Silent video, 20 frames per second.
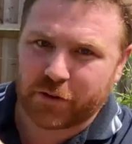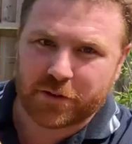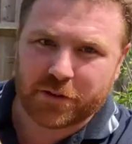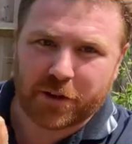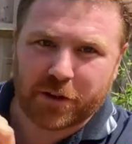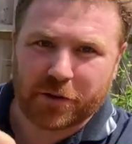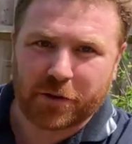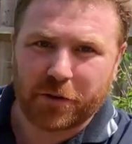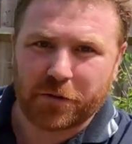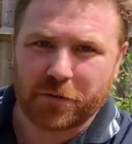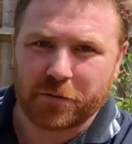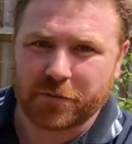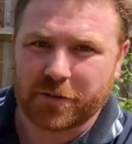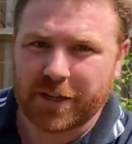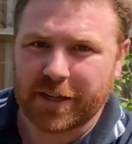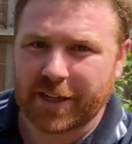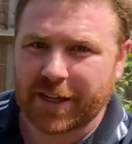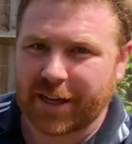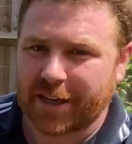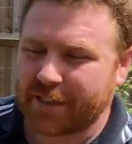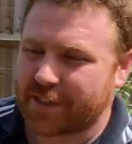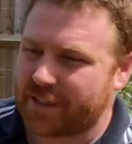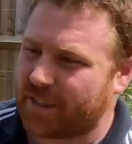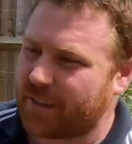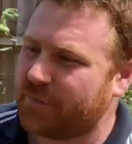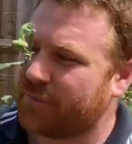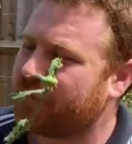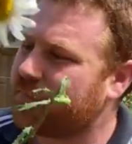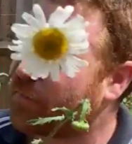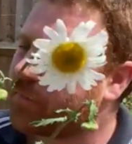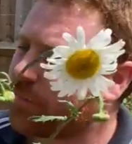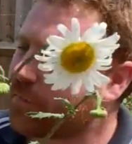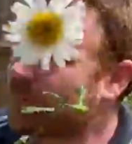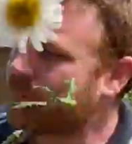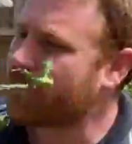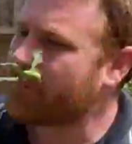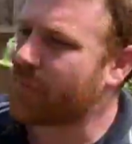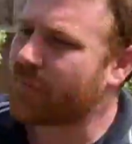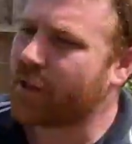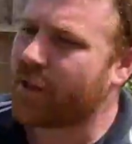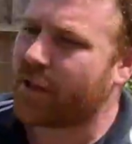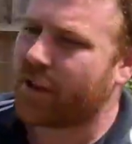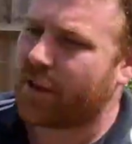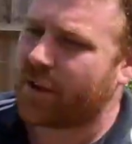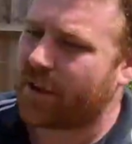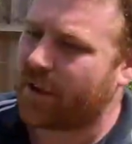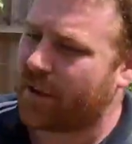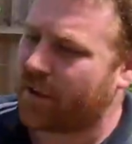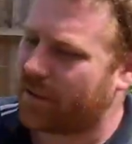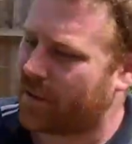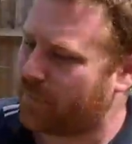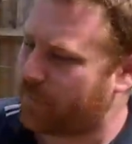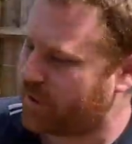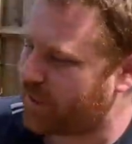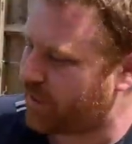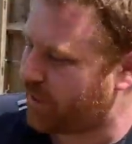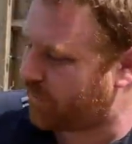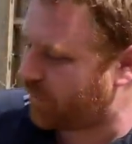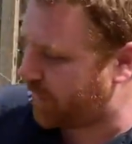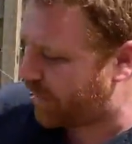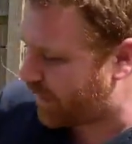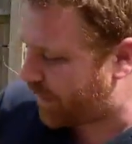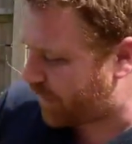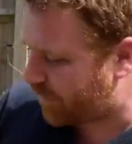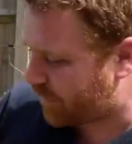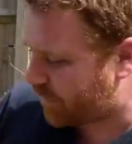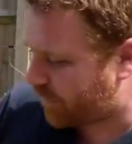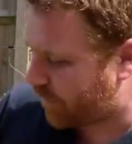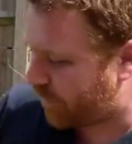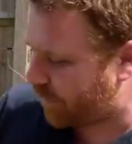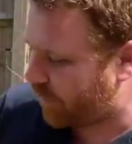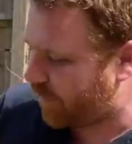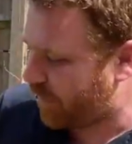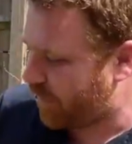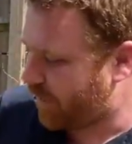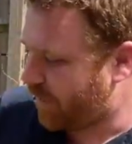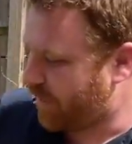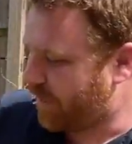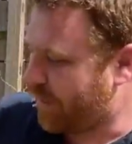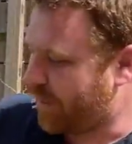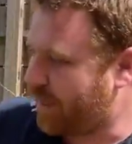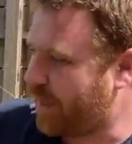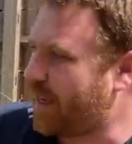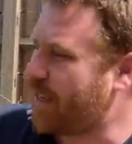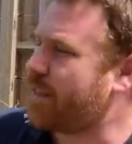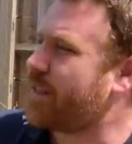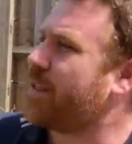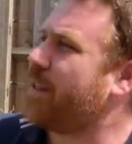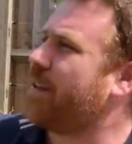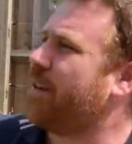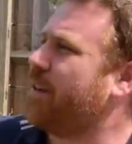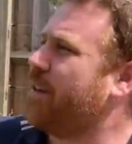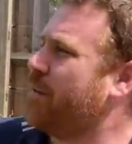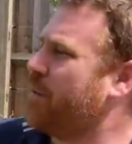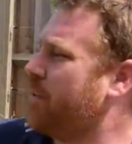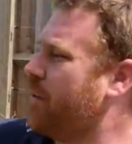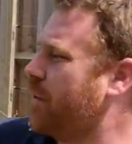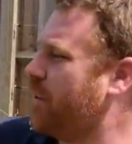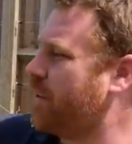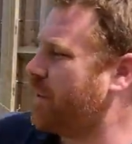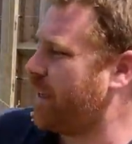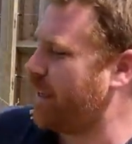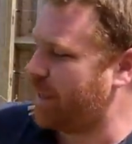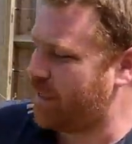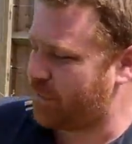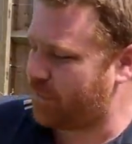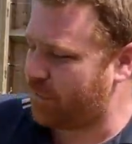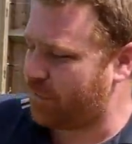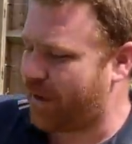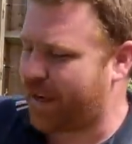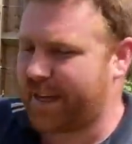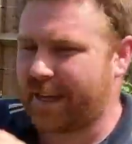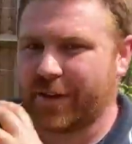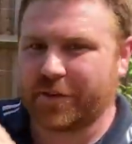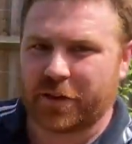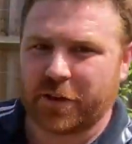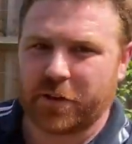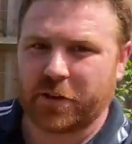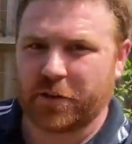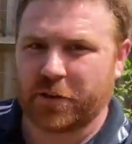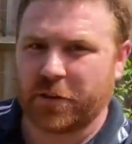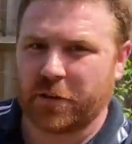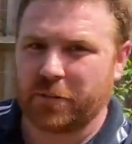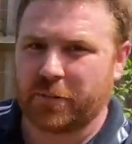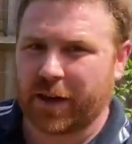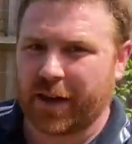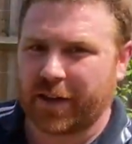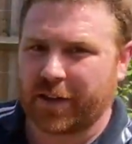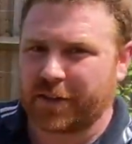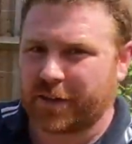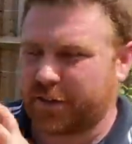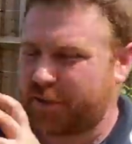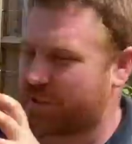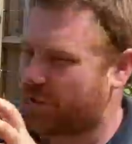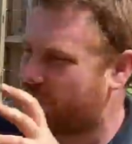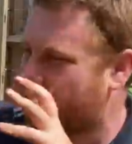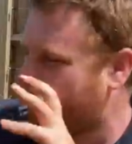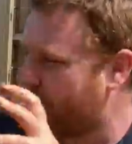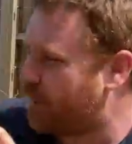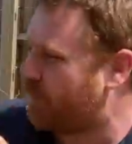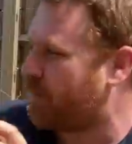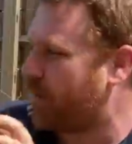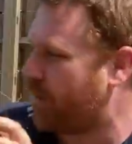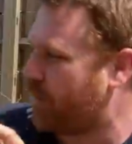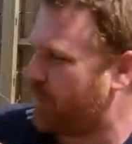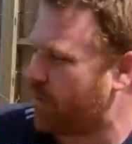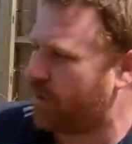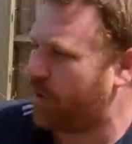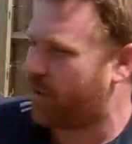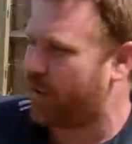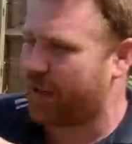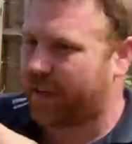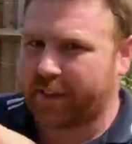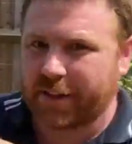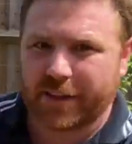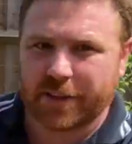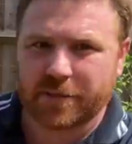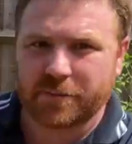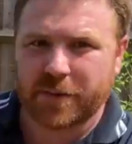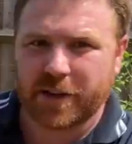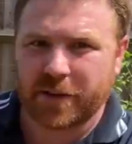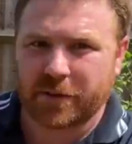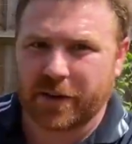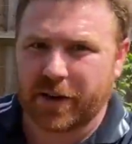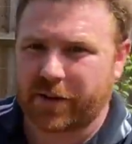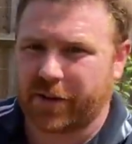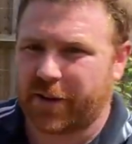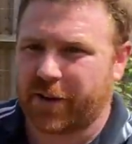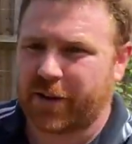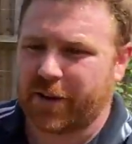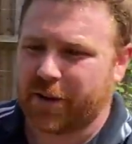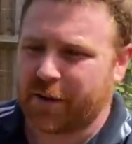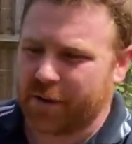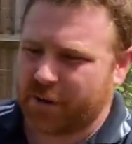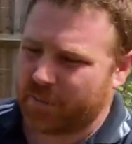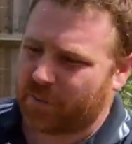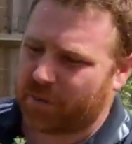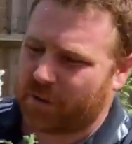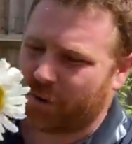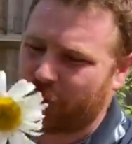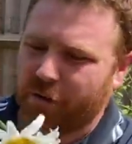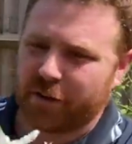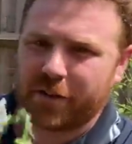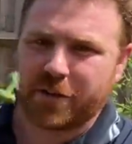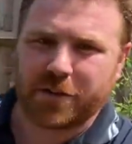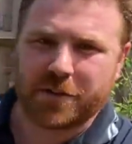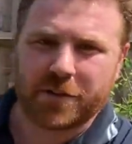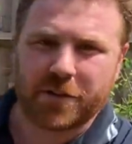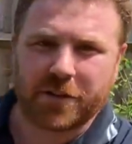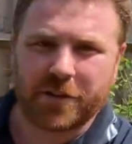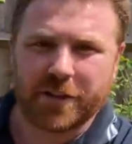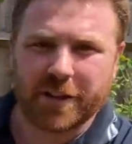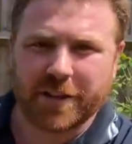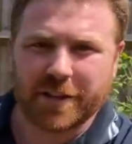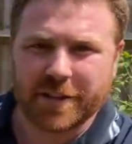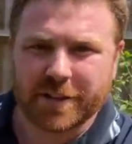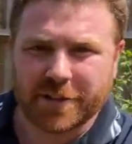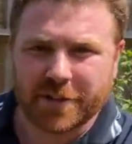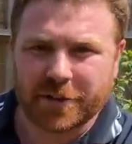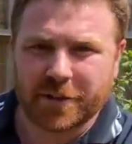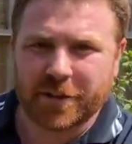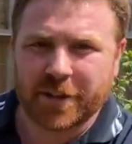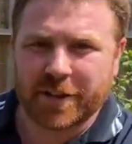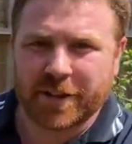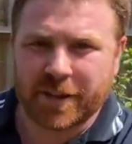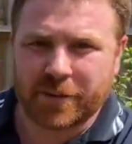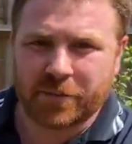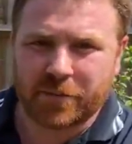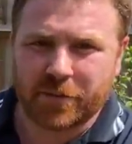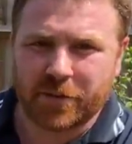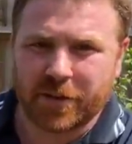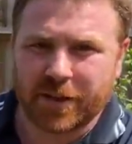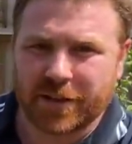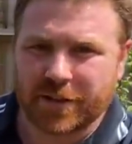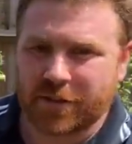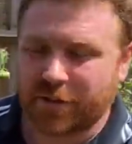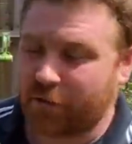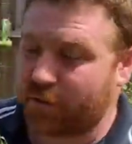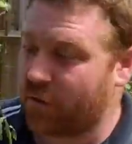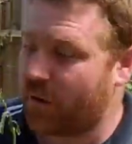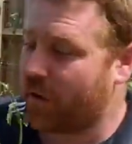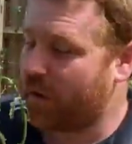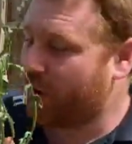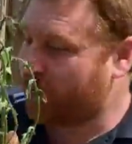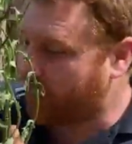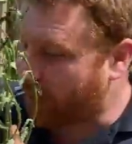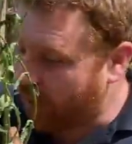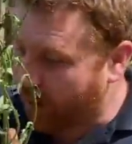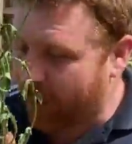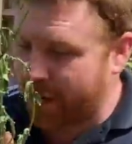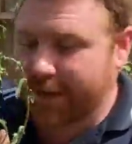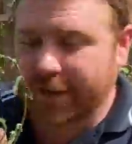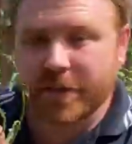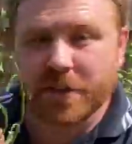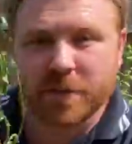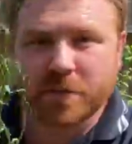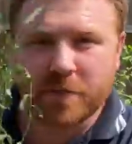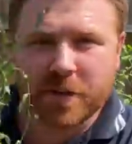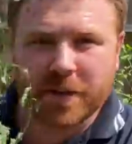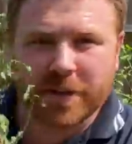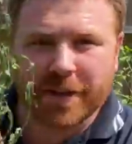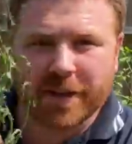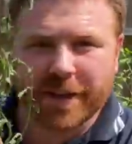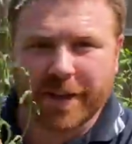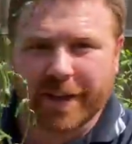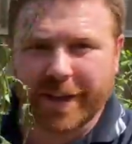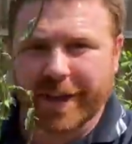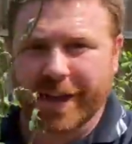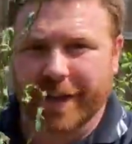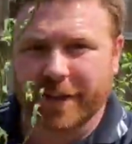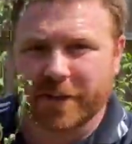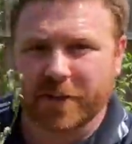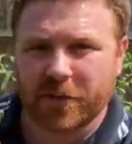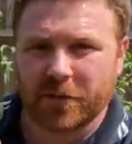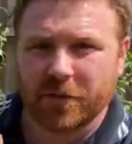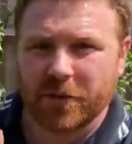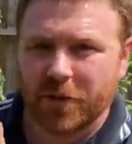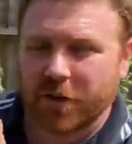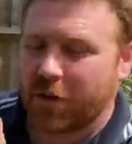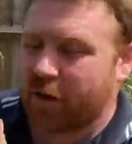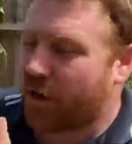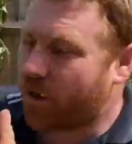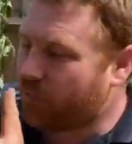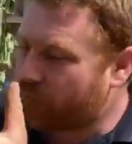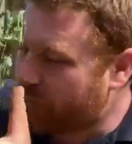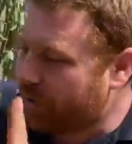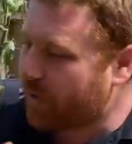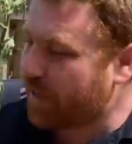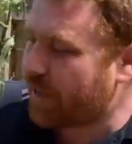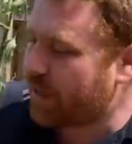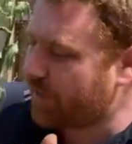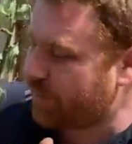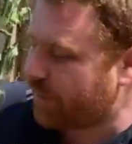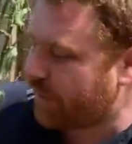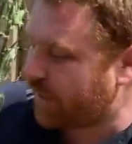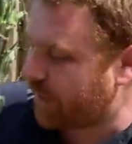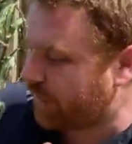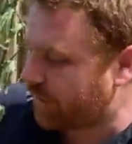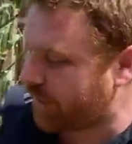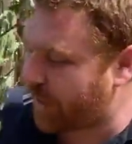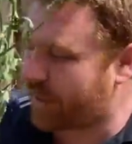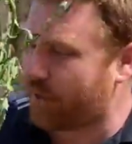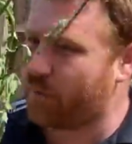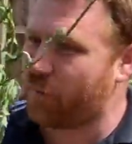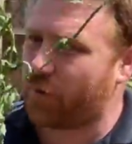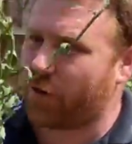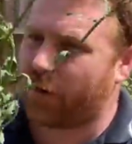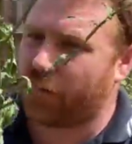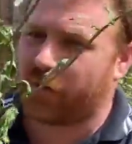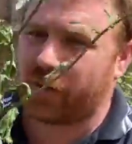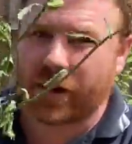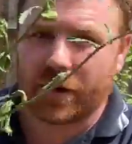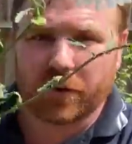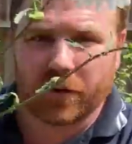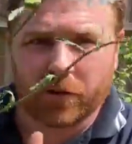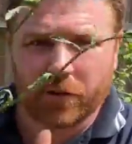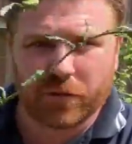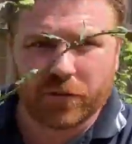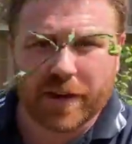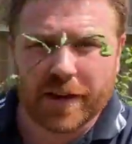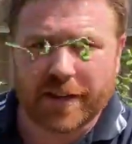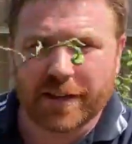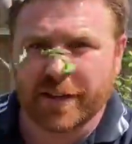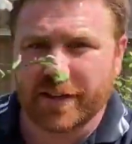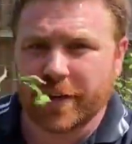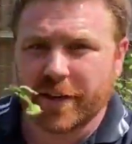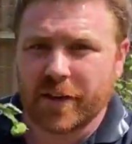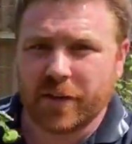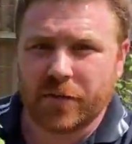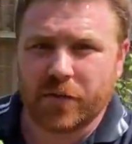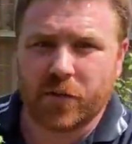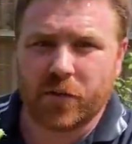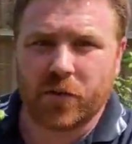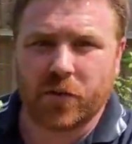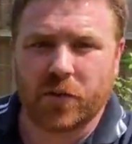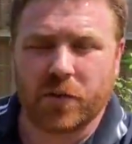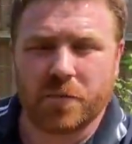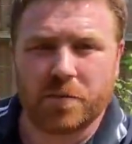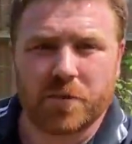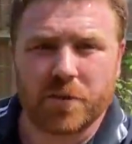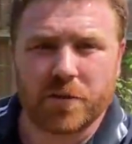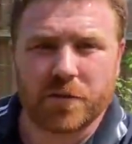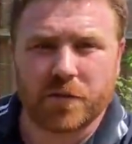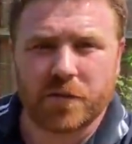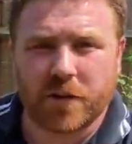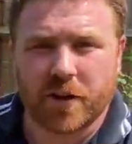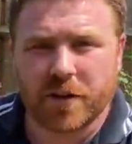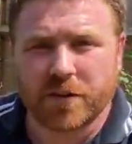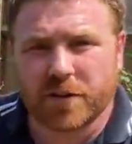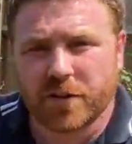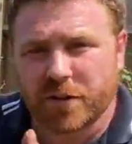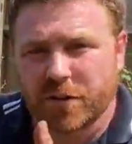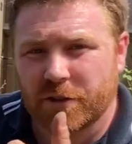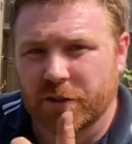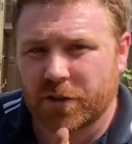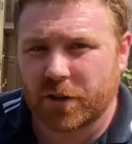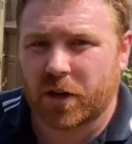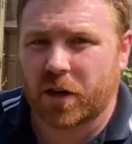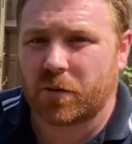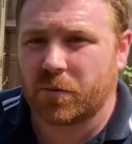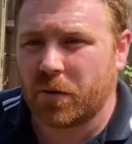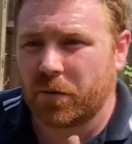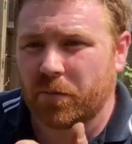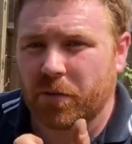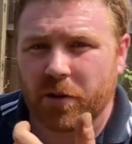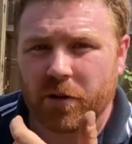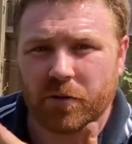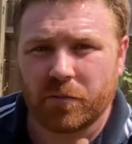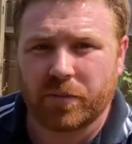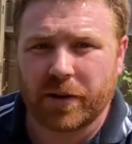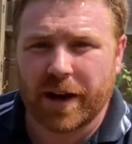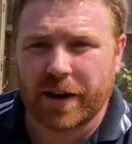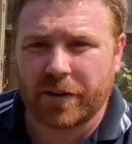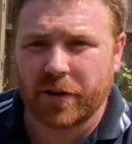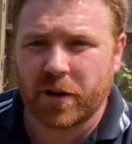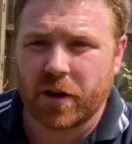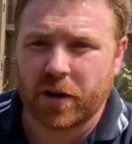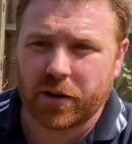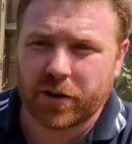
of the ones that I grew from seed, actually. That was in the greenhouse. So yes, I'm going to take this one back, give it a good cut back, because it's just a bit big for going in this meadow area, but I wanted to show you this as a good example as to the height and spread they can get. So a really cracking wildflower, great for butterflies such as the common blue, brown